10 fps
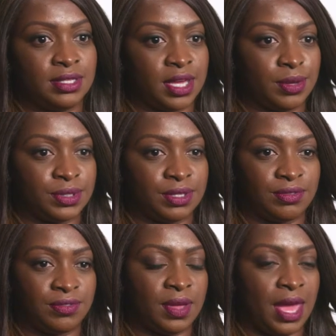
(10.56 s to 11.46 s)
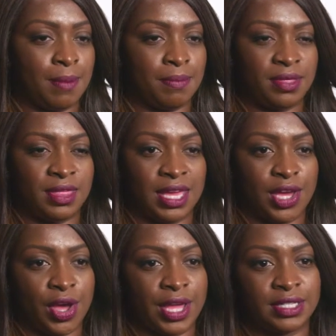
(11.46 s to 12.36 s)
skills of empathy,
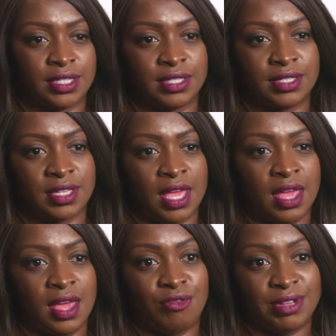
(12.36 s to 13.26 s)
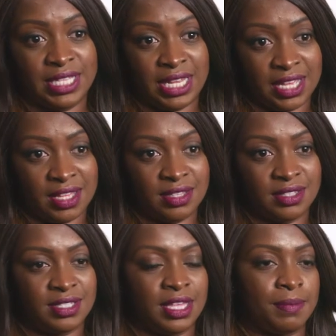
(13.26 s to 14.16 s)
kindness,
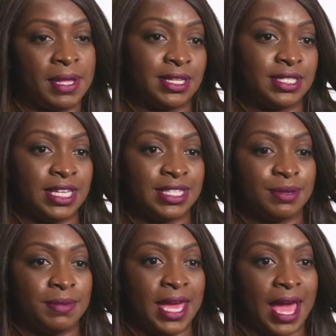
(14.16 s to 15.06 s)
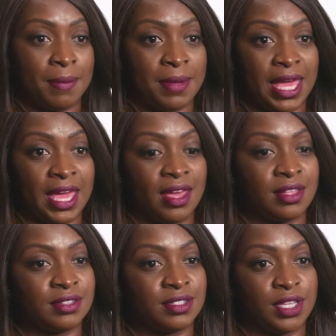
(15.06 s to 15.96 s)
resilience, the ability to be happy
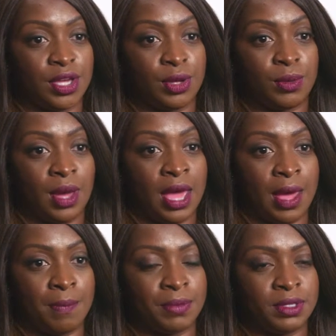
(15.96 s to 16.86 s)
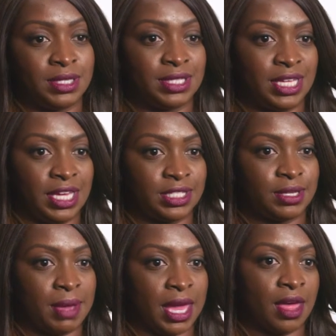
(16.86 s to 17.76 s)
and to seek
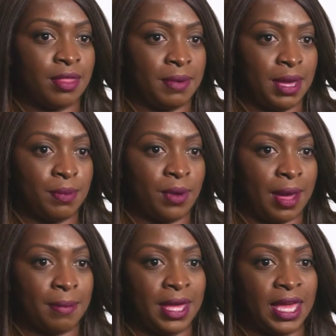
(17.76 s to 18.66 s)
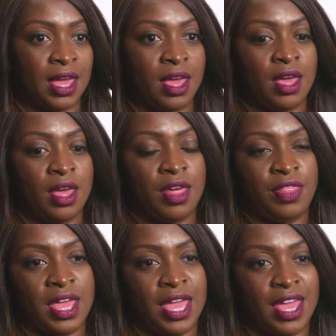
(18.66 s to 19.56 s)
to make other people happy,
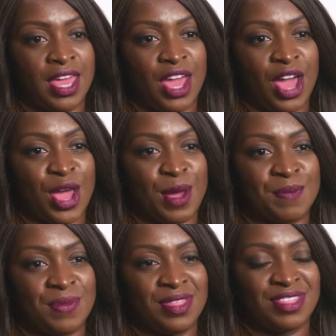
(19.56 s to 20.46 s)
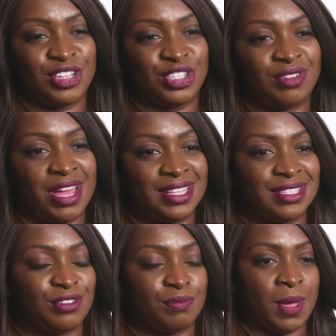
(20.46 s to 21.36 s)
the
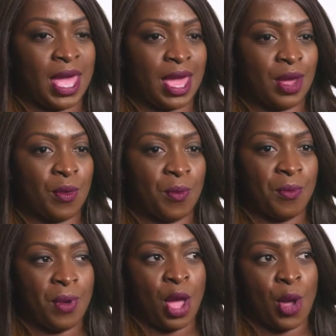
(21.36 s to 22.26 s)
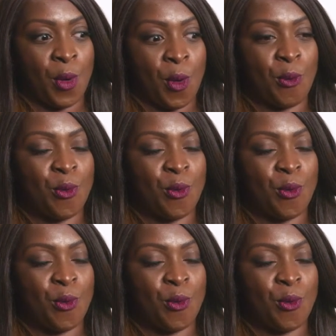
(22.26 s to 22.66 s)
traits of being or